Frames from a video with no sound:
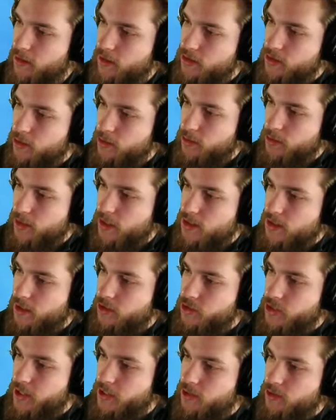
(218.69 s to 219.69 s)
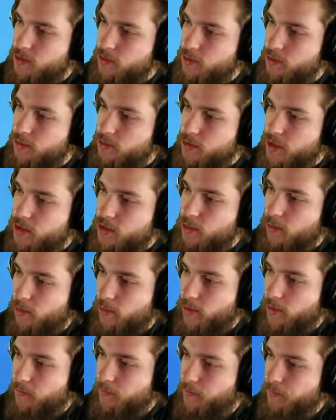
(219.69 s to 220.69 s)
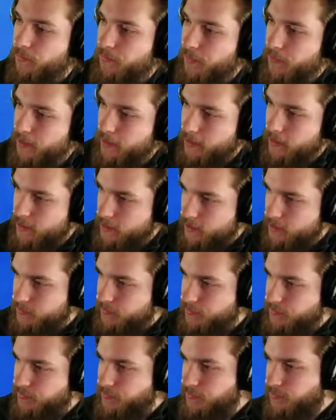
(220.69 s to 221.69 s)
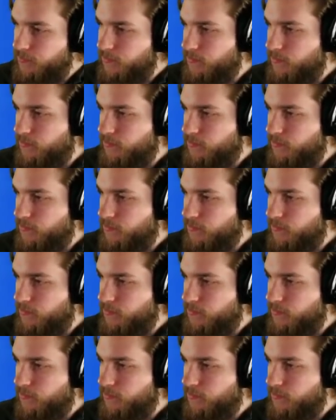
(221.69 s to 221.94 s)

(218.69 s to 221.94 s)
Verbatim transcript: because I know he's had a chance to test some of it. Yeah, I